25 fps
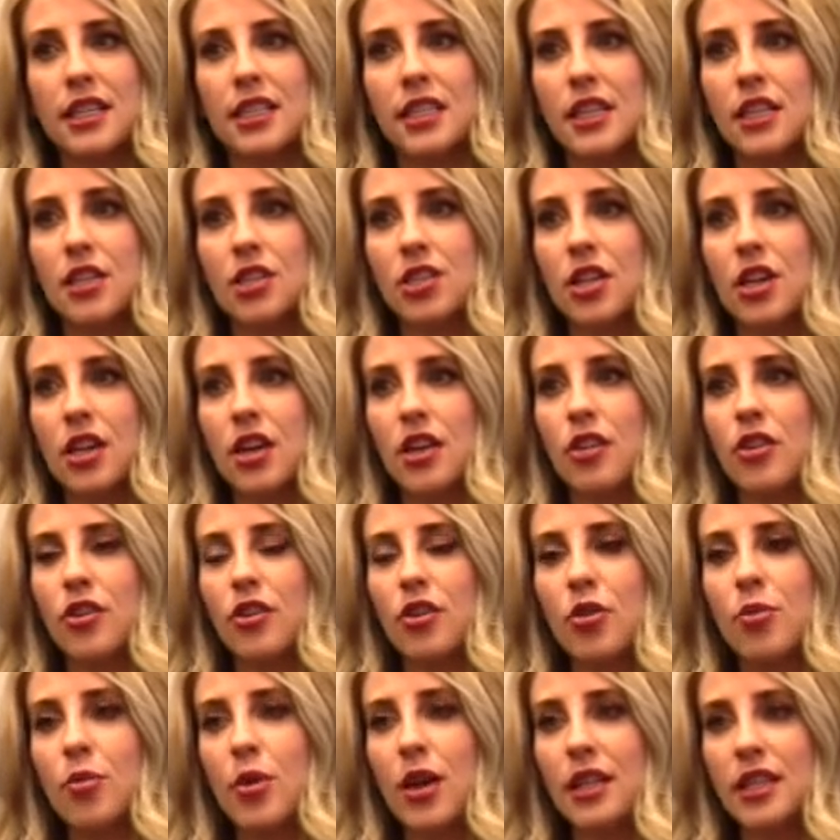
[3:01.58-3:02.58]
I teach a
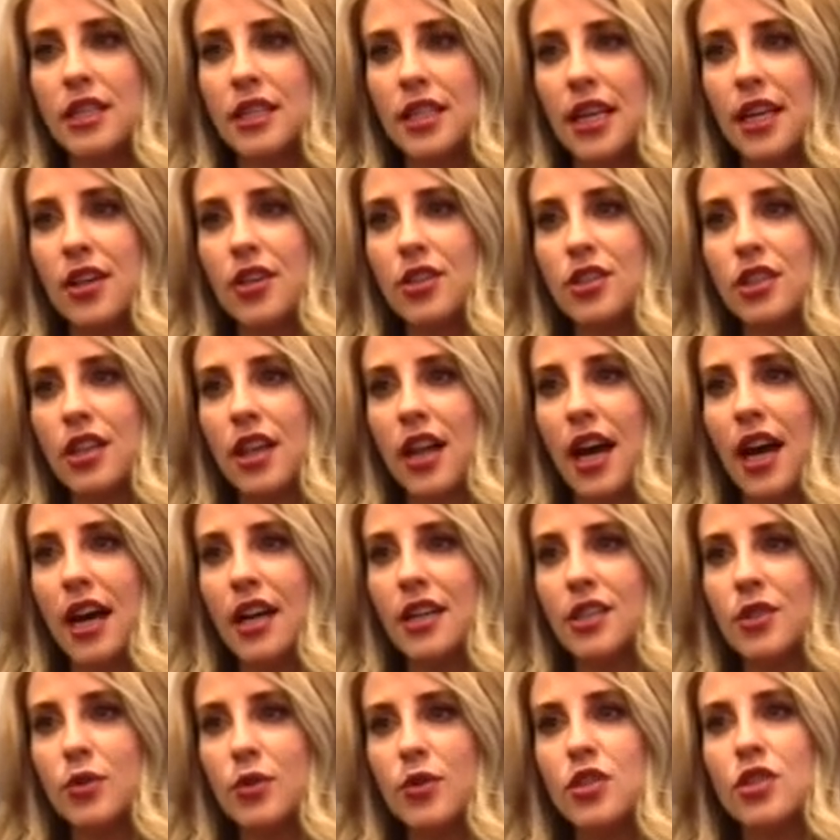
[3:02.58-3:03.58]
thoroughbred sales
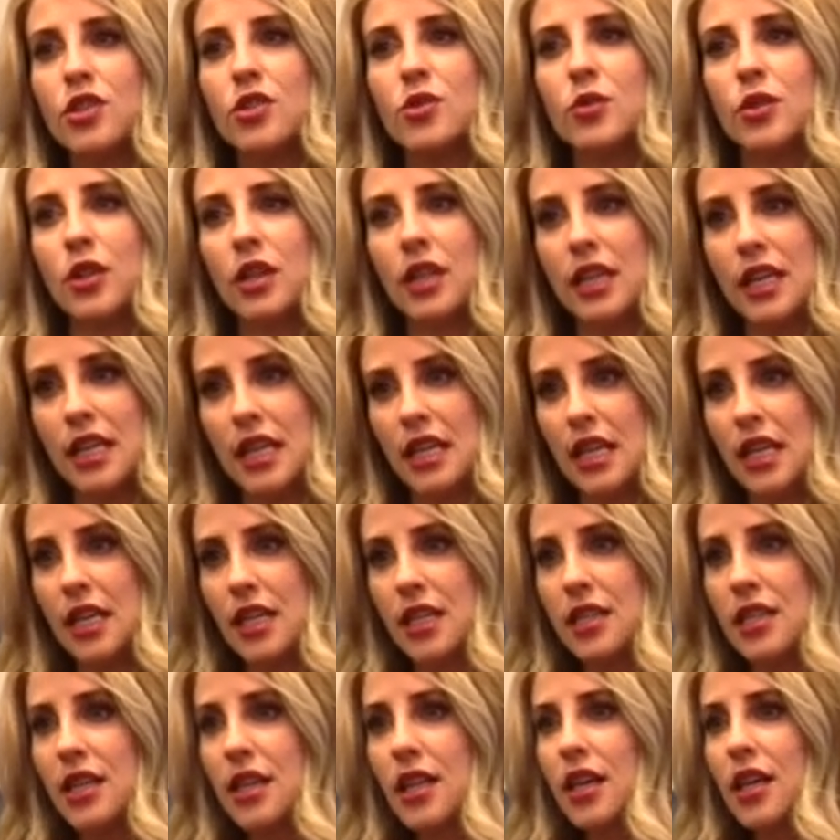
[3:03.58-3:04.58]
class, which is really
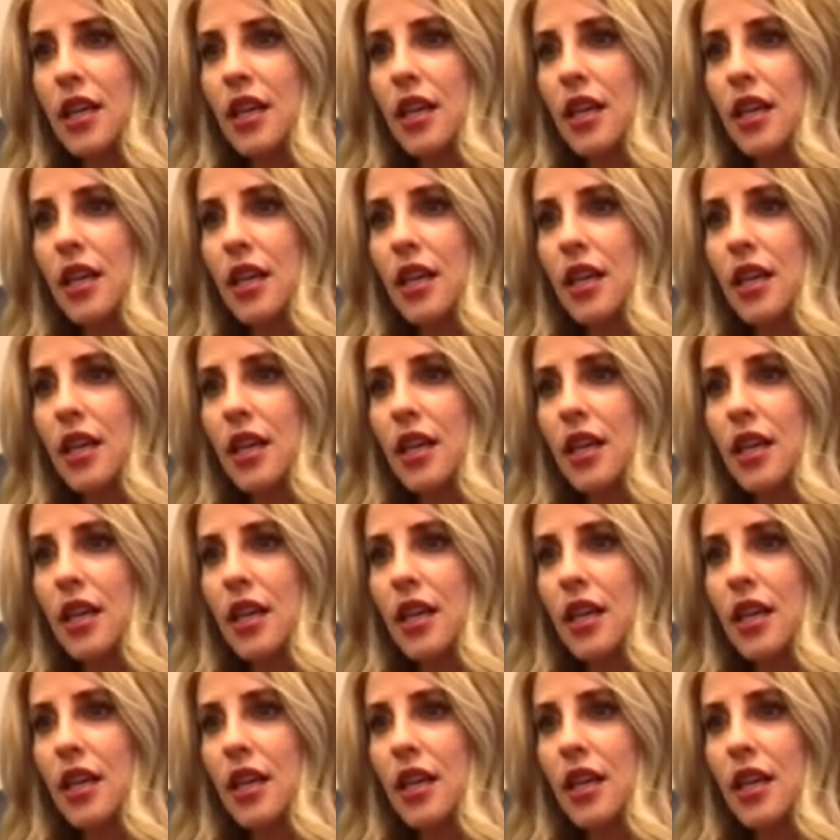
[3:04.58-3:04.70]
neat.